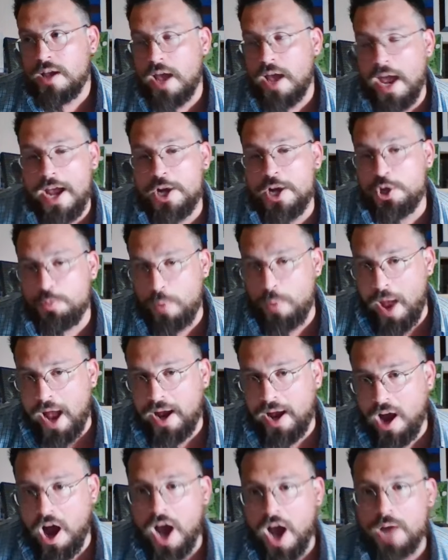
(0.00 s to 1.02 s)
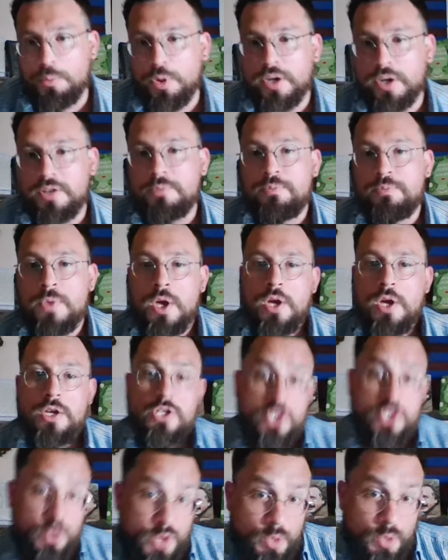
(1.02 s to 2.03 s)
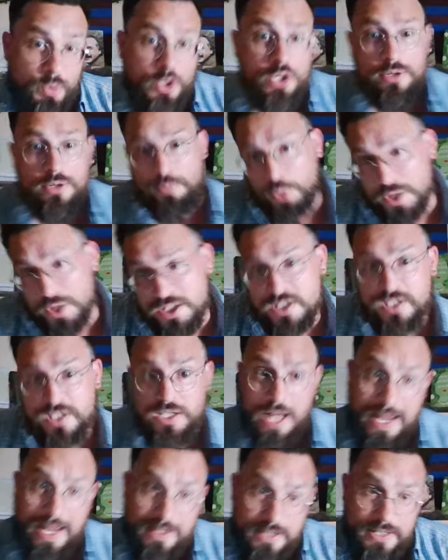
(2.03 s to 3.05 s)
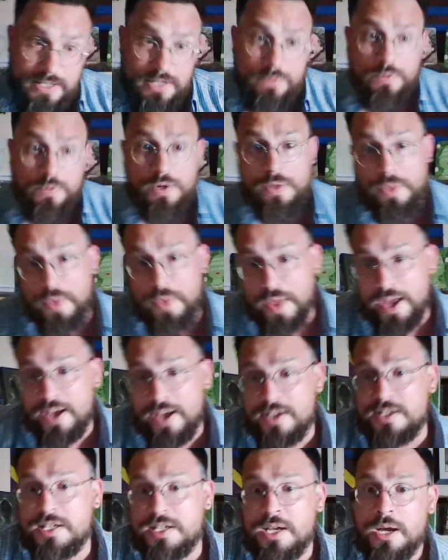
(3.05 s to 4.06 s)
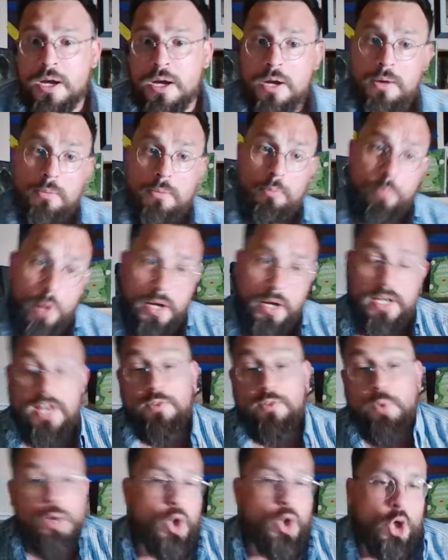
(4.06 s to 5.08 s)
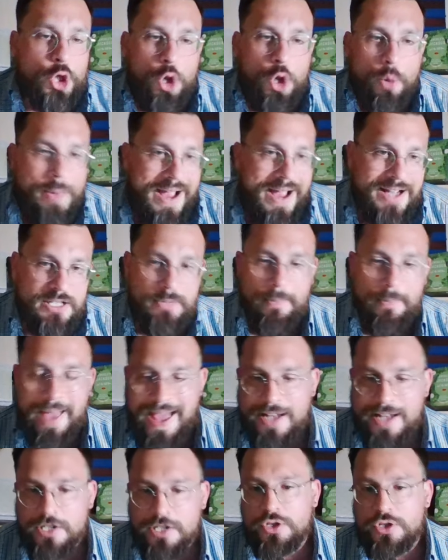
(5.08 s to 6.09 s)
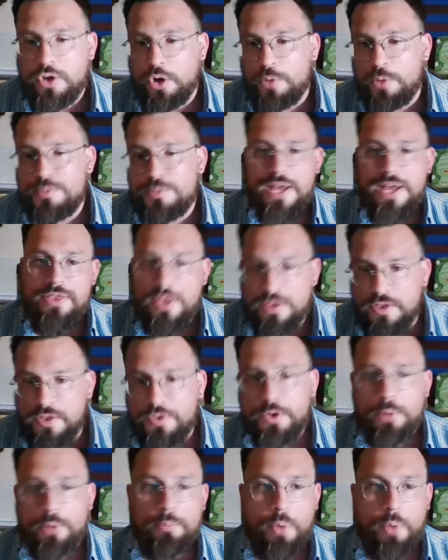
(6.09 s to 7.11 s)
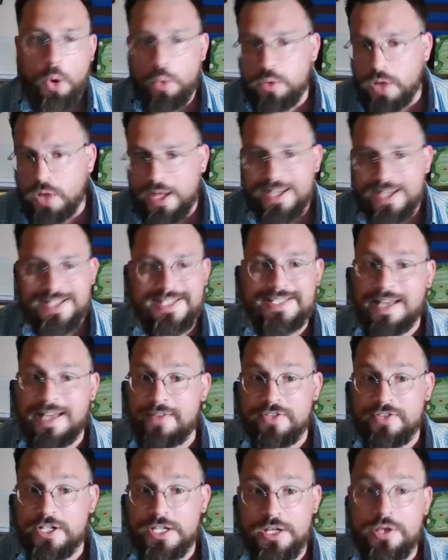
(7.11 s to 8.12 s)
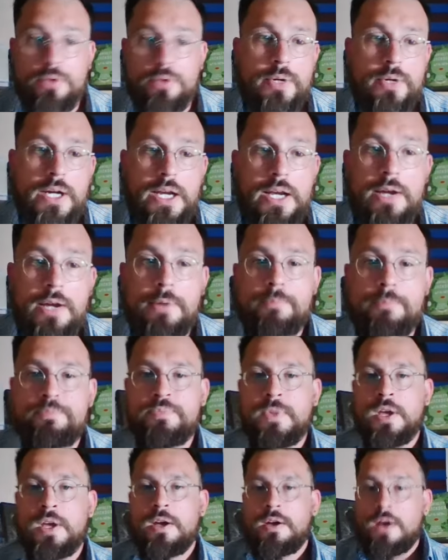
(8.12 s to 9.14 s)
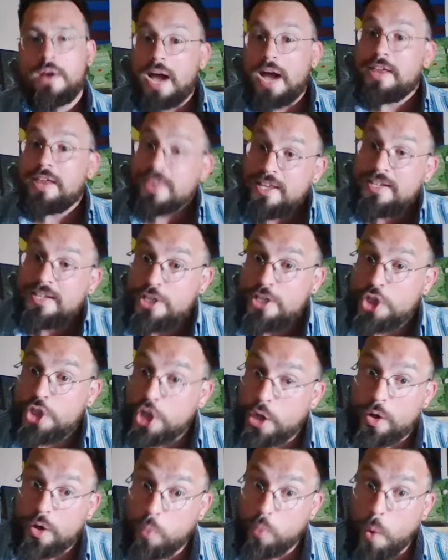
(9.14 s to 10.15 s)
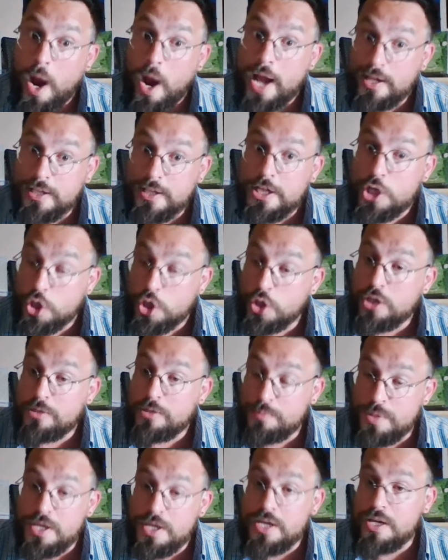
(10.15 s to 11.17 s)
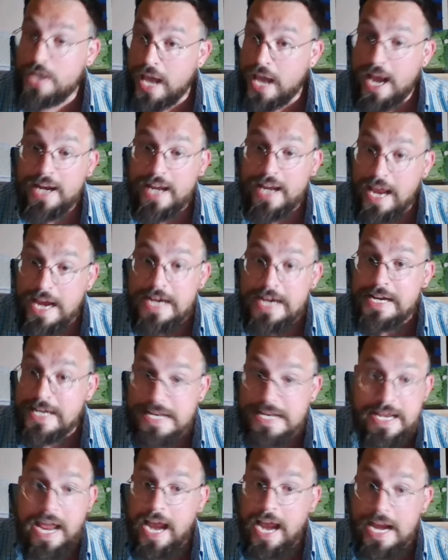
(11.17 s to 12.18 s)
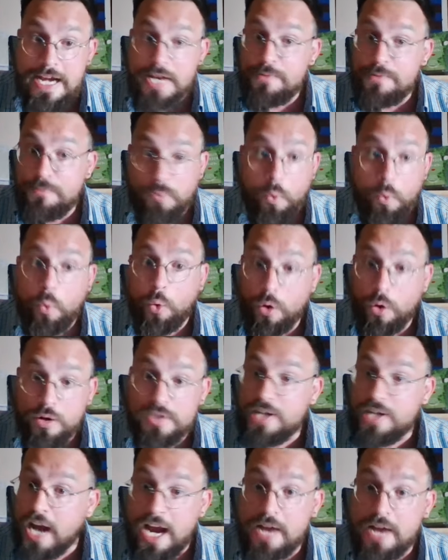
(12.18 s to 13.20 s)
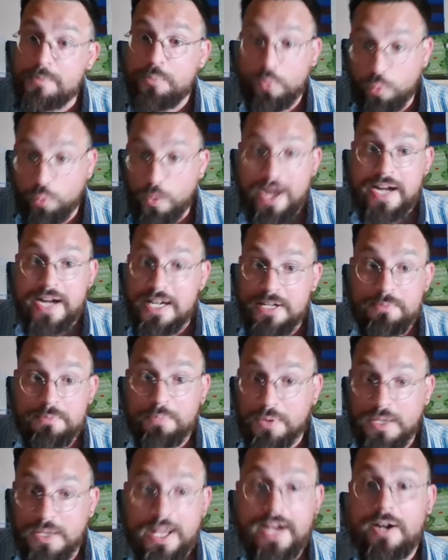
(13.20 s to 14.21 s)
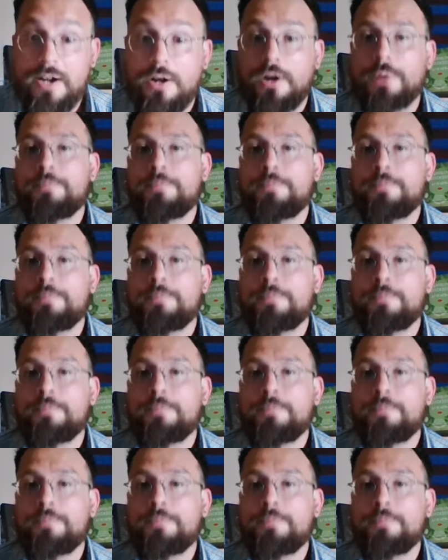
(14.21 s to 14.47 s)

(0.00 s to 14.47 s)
H-back hybrid. So they were going to bring slightly different things, but if we're going to go back to Madden terms, I think that they're both like a 73. I think that Jared Wiley could be an 80, 84 type rated player.